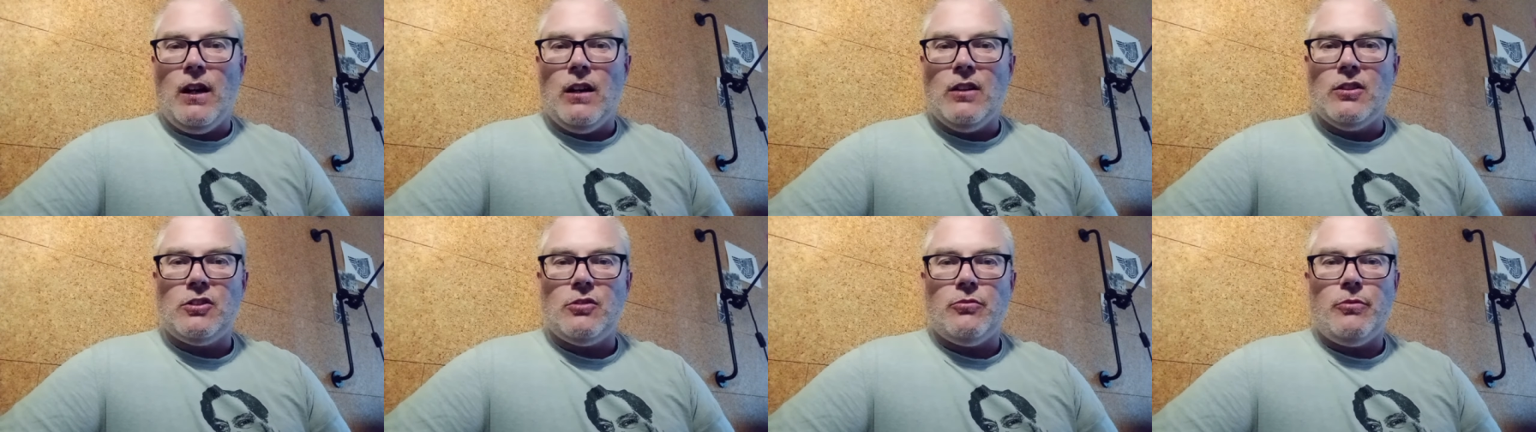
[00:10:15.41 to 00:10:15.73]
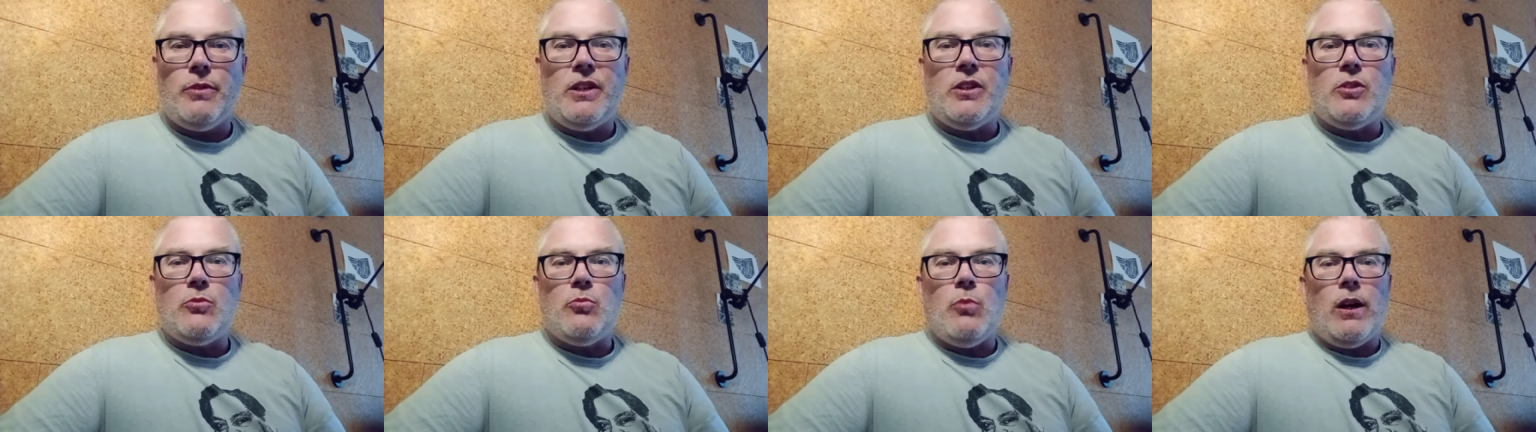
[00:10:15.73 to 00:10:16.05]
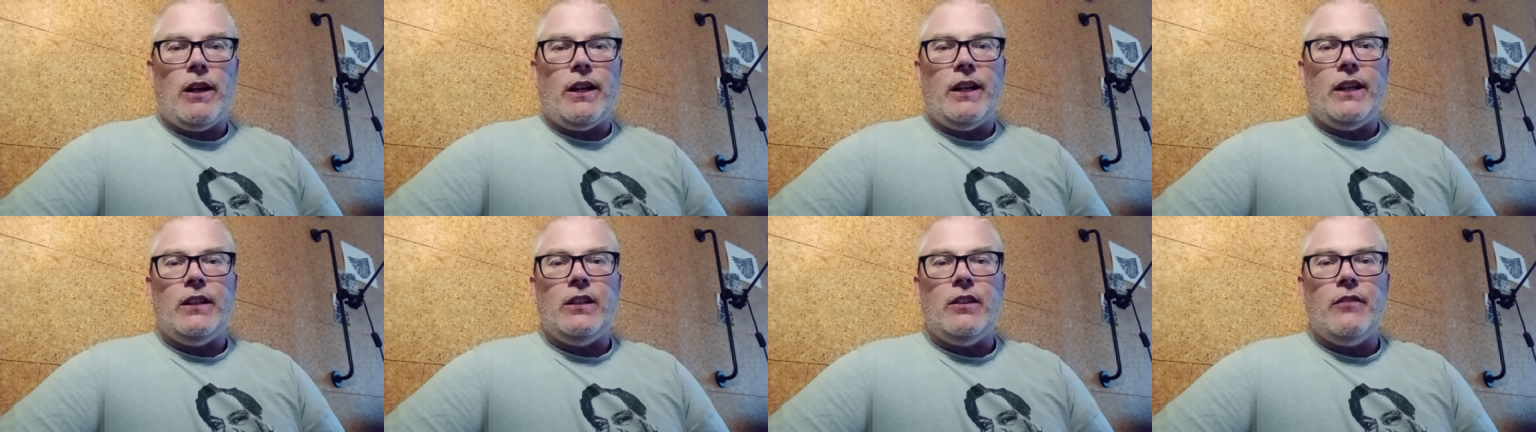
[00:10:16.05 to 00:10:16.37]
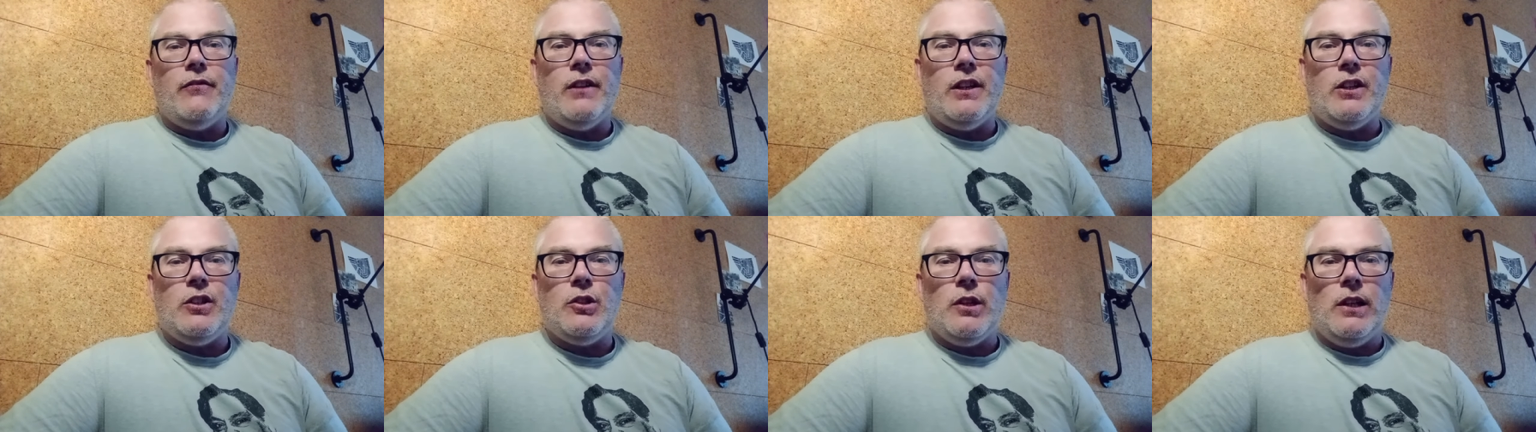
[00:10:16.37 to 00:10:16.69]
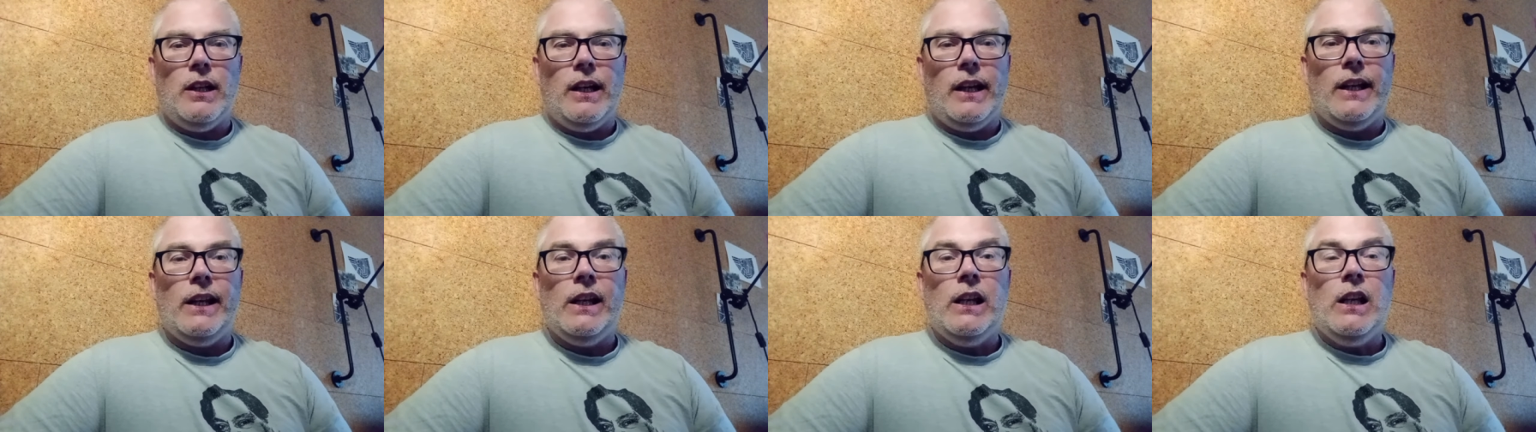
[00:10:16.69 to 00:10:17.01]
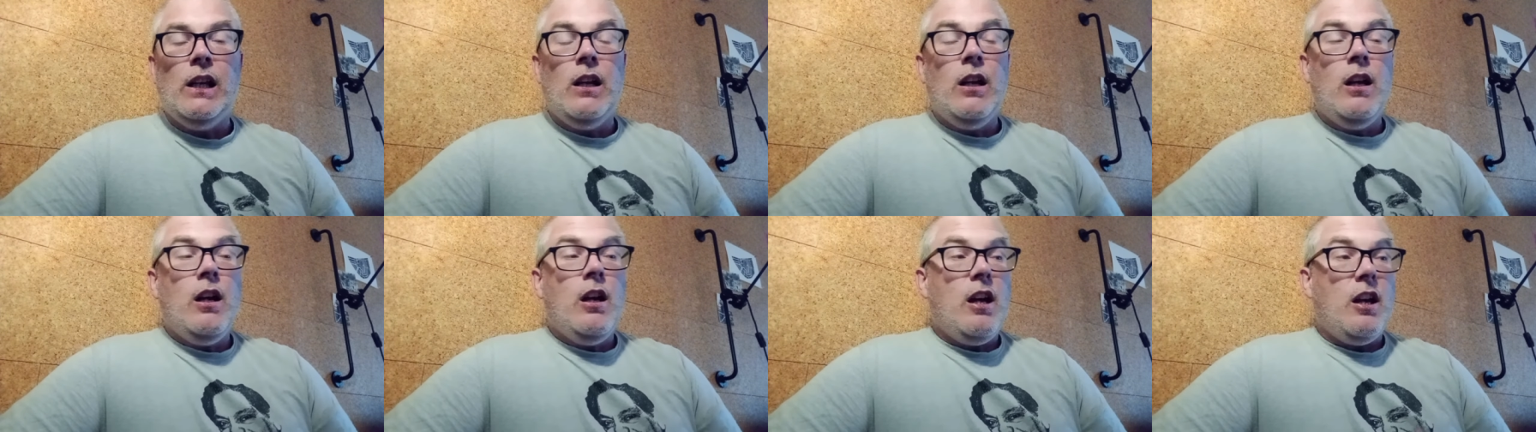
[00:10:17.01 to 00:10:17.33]
answer each one individually
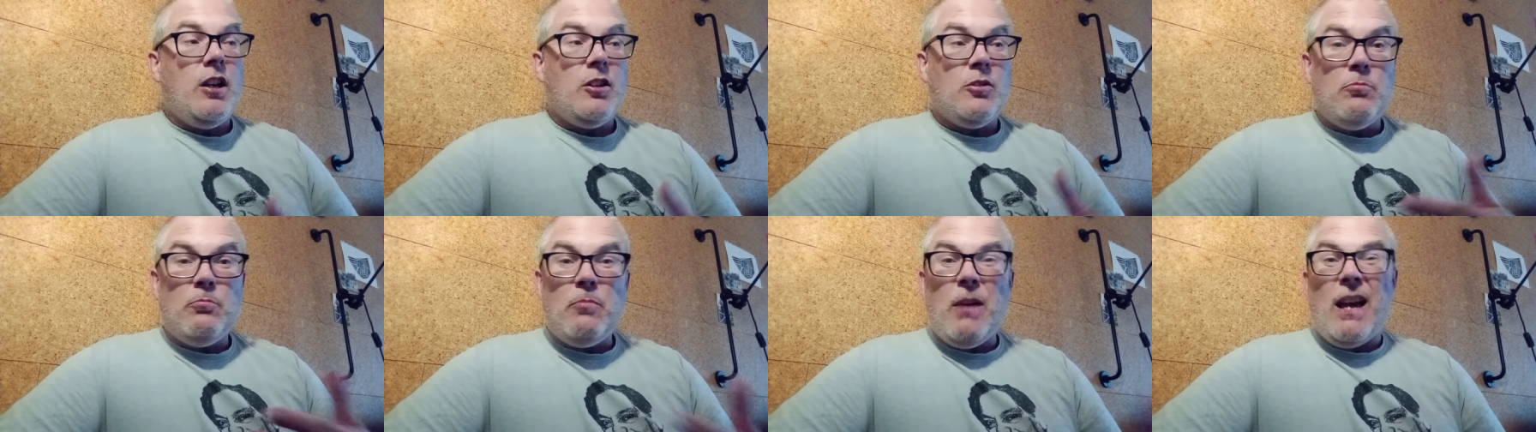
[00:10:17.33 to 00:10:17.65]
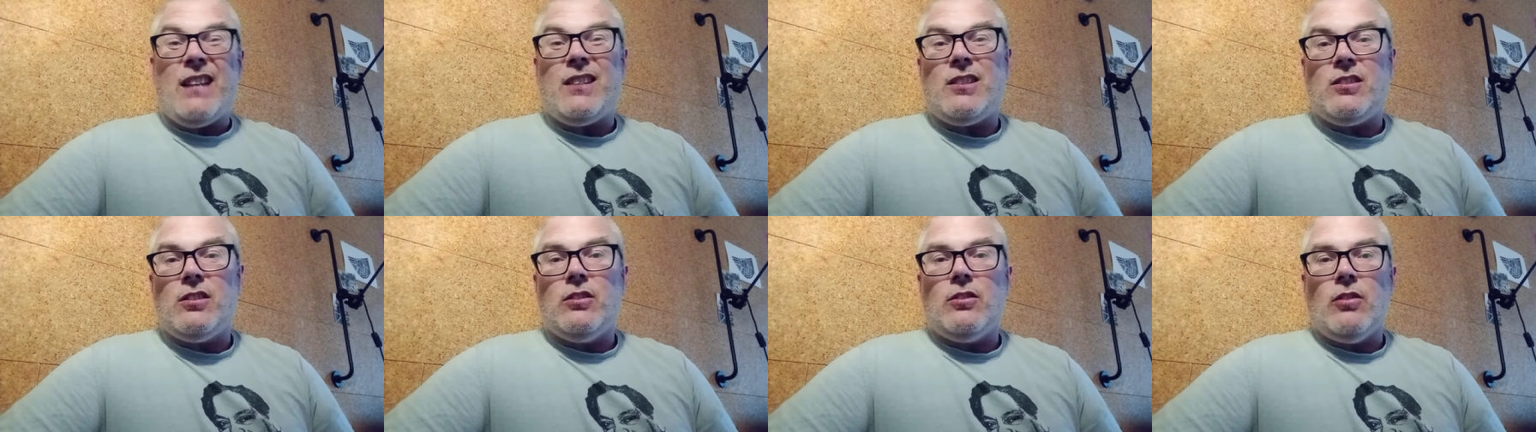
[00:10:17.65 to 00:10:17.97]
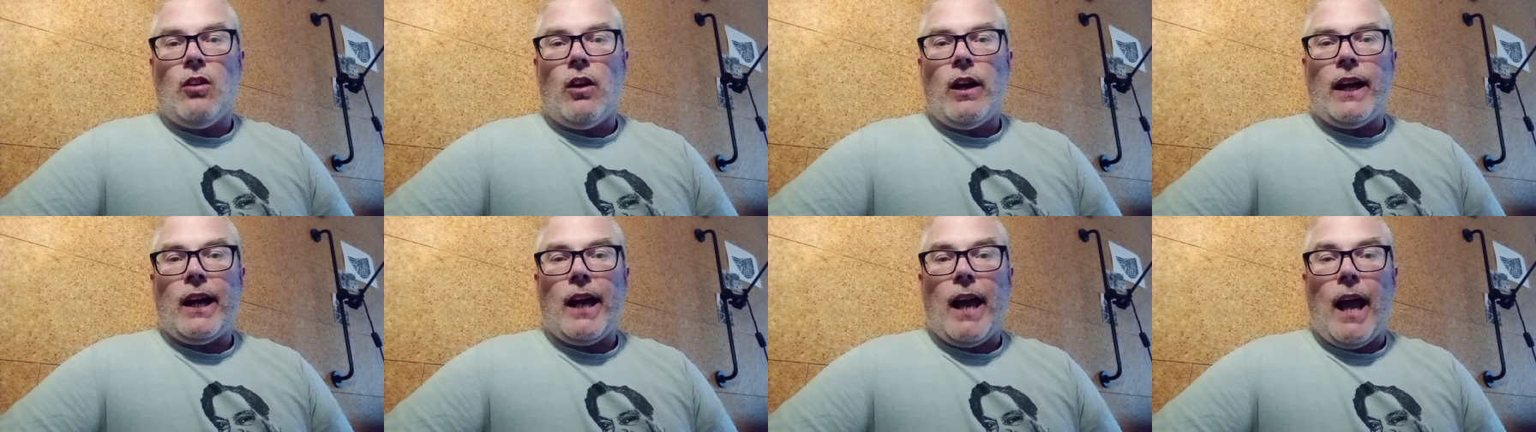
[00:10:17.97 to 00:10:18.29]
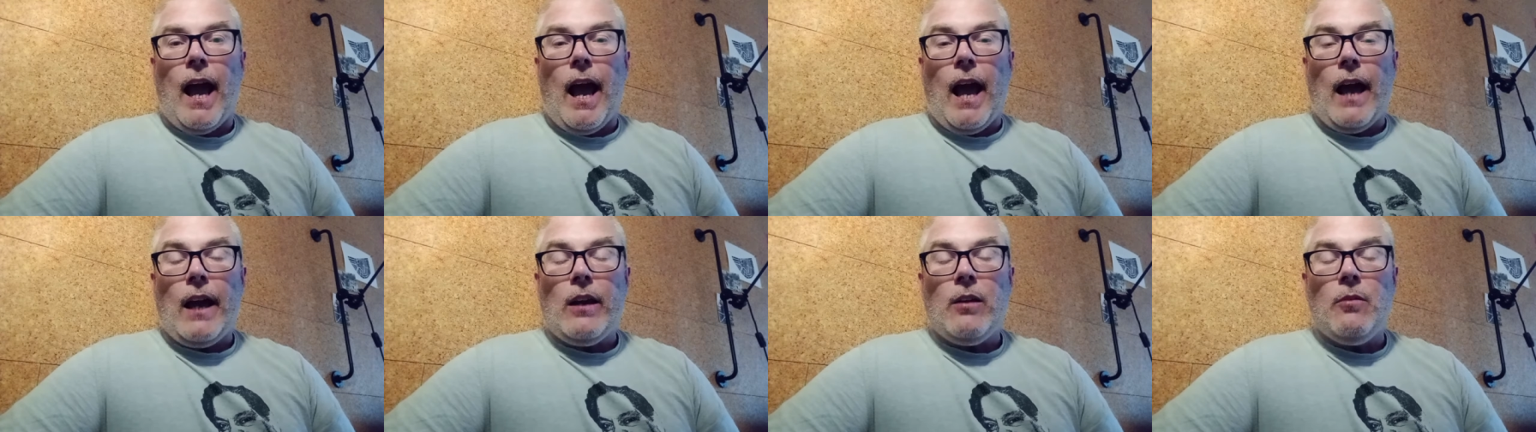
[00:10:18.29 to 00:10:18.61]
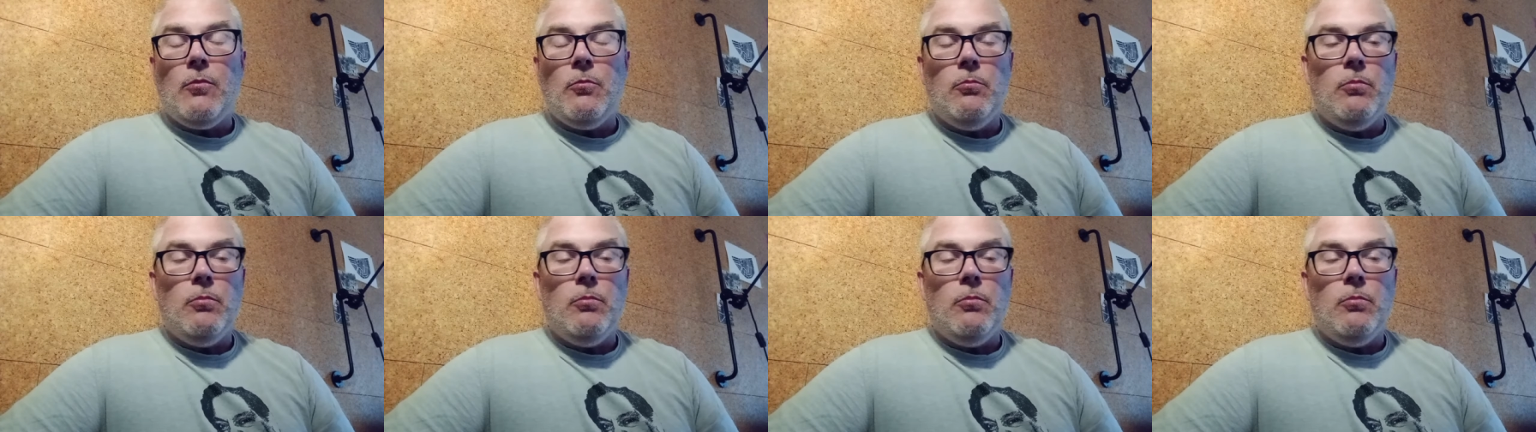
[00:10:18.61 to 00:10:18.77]
as best as I can.